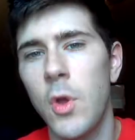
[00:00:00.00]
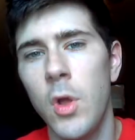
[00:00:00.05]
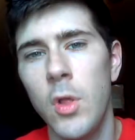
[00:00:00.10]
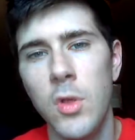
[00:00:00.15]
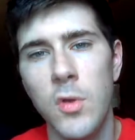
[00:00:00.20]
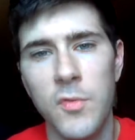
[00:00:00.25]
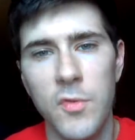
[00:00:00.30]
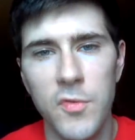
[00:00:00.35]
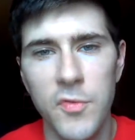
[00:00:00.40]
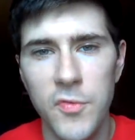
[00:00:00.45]
all
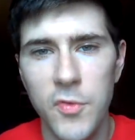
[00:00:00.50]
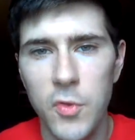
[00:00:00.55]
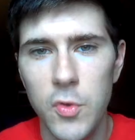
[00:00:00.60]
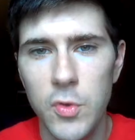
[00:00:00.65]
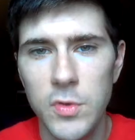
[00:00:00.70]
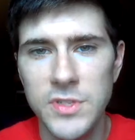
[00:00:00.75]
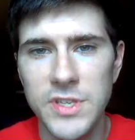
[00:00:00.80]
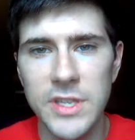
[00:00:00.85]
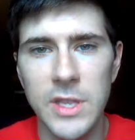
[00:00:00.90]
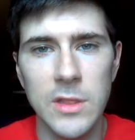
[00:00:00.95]
over
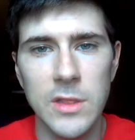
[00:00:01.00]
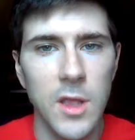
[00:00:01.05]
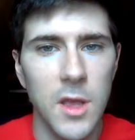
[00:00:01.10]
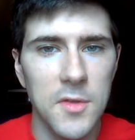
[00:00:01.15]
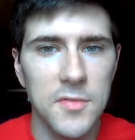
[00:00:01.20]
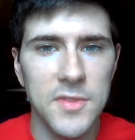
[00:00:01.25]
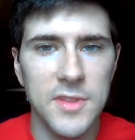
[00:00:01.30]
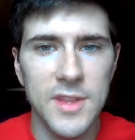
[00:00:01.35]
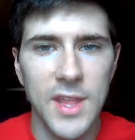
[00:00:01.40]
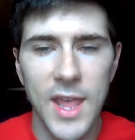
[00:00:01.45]
foods and you
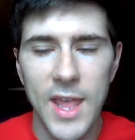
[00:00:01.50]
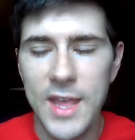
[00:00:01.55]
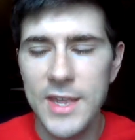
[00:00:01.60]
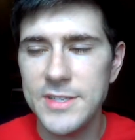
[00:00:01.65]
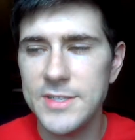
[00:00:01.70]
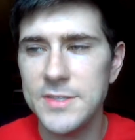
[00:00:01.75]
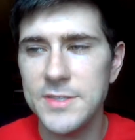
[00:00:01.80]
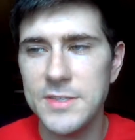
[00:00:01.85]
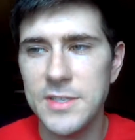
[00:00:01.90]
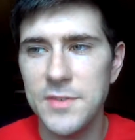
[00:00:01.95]
love the
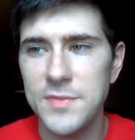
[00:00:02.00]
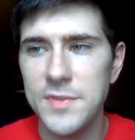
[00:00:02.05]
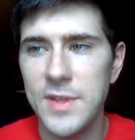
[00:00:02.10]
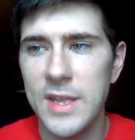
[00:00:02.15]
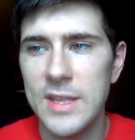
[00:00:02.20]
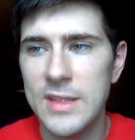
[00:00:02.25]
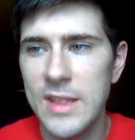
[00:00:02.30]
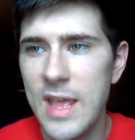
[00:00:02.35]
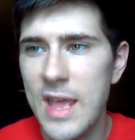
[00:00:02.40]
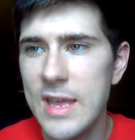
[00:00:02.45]
taste and stuff
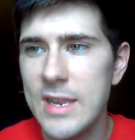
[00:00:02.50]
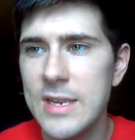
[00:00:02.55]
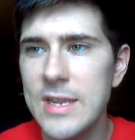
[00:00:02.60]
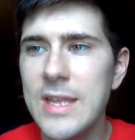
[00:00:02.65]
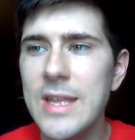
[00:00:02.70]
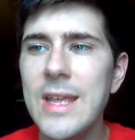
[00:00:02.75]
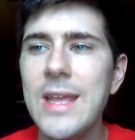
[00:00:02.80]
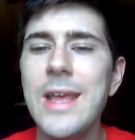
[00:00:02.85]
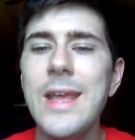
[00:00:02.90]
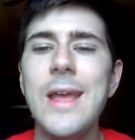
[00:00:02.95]
like that,
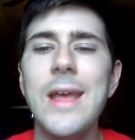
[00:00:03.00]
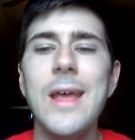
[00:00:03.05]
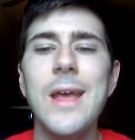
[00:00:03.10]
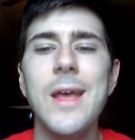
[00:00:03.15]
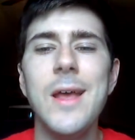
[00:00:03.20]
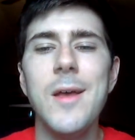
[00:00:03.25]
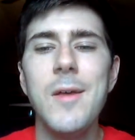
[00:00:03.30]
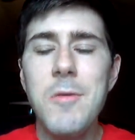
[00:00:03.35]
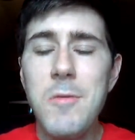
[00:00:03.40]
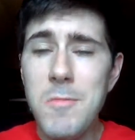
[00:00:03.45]

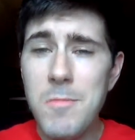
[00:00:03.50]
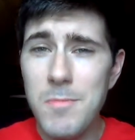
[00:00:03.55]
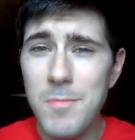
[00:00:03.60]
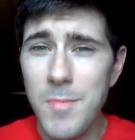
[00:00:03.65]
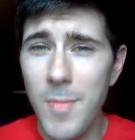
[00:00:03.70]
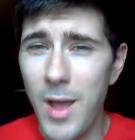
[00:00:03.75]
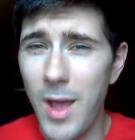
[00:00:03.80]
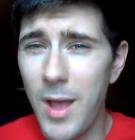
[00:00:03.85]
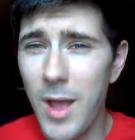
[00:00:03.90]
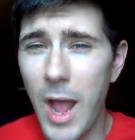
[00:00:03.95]

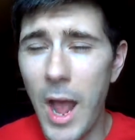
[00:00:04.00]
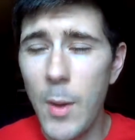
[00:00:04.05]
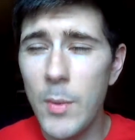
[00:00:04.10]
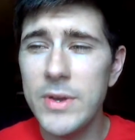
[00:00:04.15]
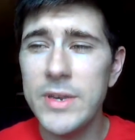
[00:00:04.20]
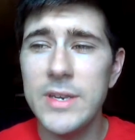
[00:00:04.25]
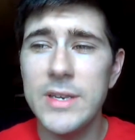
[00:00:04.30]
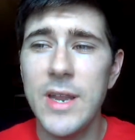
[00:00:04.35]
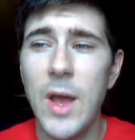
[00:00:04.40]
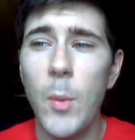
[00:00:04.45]
I
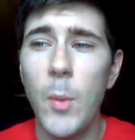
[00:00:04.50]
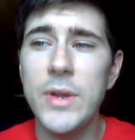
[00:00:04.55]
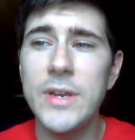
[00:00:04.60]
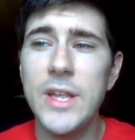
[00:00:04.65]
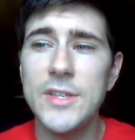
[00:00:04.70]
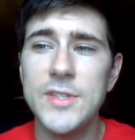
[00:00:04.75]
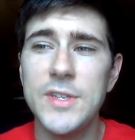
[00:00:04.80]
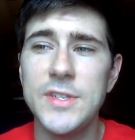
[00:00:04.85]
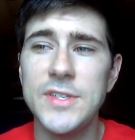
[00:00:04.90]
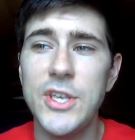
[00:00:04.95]
wouldn't
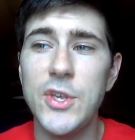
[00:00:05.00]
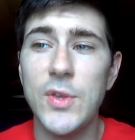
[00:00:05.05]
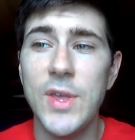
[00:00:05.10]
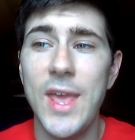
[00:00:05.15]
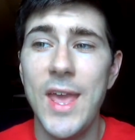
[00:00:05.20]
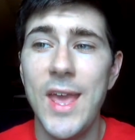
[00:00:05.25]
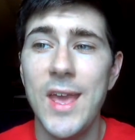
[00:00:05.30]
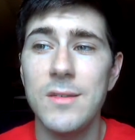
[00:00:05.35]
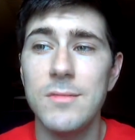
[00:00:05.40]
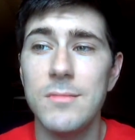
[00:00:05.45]
necessarily say you
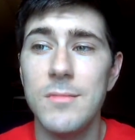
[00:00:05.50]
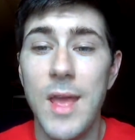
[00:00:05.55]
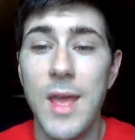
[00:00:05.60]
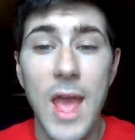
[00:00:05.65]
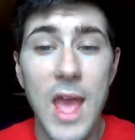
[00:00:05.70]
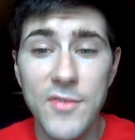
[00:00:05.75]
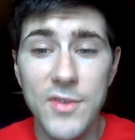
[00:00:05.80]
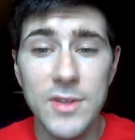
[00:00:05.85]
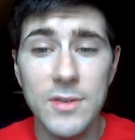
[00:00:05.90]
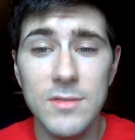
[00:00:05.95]
can't
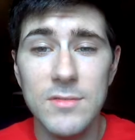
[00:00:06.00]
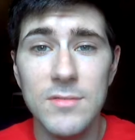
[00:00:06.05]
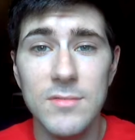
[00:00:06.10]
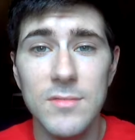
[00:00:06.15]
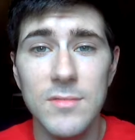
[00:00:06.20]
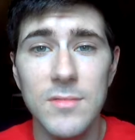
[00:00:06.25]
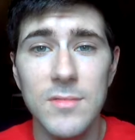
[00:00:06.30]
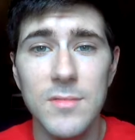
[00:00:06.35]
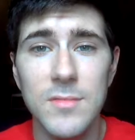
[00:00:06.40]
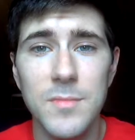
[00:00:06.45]
have it,
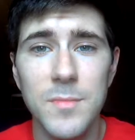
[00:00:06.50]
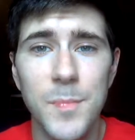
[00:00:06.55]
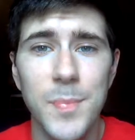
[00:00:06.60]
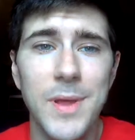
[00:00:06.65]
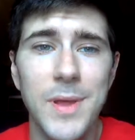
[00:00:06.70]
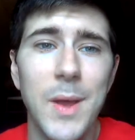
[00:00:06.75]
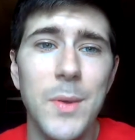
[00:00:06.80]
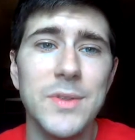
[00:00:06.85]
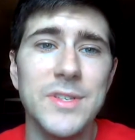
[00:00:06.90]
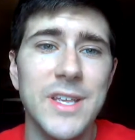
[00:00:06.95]

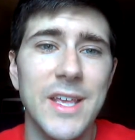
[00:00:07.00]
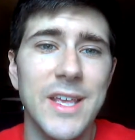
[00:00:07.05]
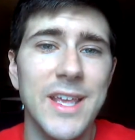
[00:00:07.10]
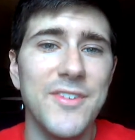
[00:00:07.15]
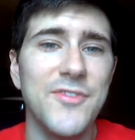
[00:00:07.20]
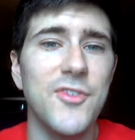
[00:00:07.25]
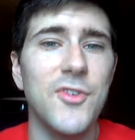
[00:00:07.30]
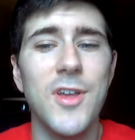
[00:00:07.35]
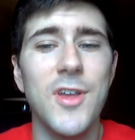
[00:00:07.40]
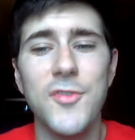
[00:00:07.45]
but I would say
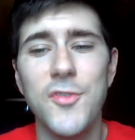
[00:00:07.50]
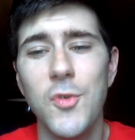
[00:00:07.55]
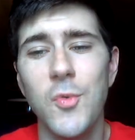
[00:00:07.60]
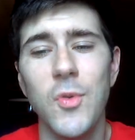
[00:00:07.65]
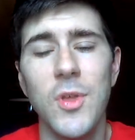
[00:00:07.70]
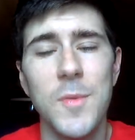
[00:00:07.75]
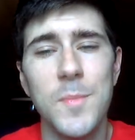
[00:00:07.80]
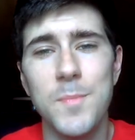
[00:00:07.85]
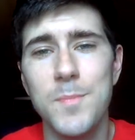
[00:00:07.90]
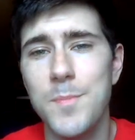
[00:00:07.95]
if you're
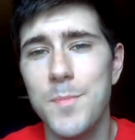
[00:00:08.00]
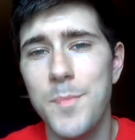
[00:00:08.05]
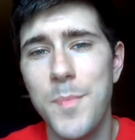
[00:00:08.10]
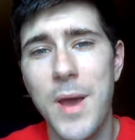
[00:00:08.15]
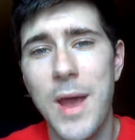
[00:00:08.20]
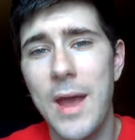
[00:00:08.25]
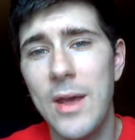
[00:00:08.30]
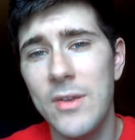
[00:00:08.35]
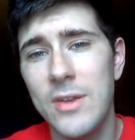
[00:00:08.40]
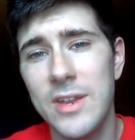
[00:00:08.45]
really
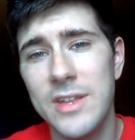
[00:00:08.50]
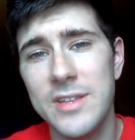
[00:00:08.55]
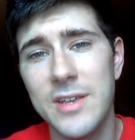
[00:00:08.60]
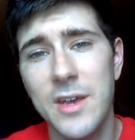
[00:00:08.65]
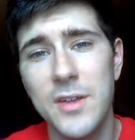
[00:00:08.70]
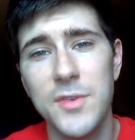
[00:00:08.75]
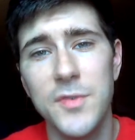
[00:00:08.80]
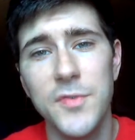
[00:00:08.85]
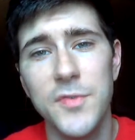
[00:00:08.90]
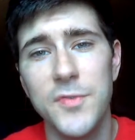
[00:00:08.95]
piling a
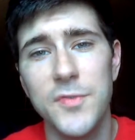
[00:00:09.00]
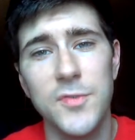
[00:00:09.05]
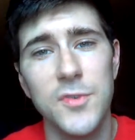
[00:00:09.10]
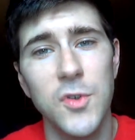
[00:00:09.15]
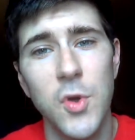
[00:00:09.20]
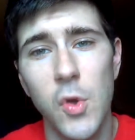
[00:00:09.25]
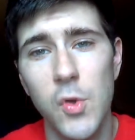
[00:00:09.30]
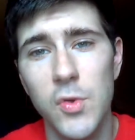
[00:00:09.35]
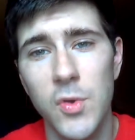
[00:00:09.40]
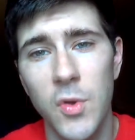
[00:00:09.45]
ton of
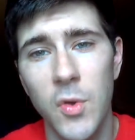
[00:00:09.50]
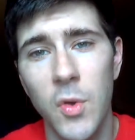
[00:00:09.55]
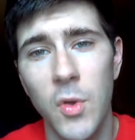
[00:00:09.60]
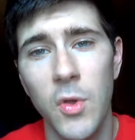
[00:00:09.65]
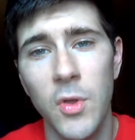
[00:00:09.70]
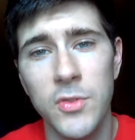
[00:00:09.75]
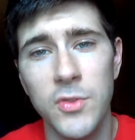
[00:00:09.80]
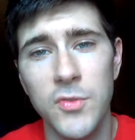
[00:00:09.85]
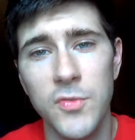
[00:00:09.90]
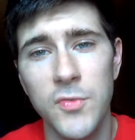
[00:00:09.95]
coconut
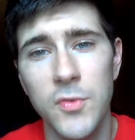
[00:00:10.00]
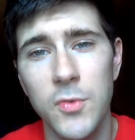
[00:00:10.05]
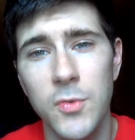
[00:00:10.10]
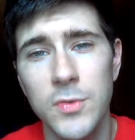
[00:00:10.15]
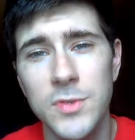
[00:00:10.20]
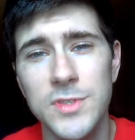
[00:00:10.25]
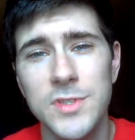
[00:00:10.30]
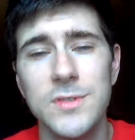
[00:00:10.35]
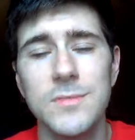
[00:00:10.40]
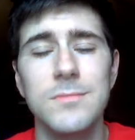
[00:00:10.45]
oil in your
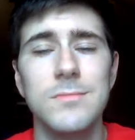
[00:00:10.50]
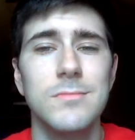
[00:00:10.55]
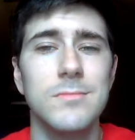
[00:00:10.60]
foods,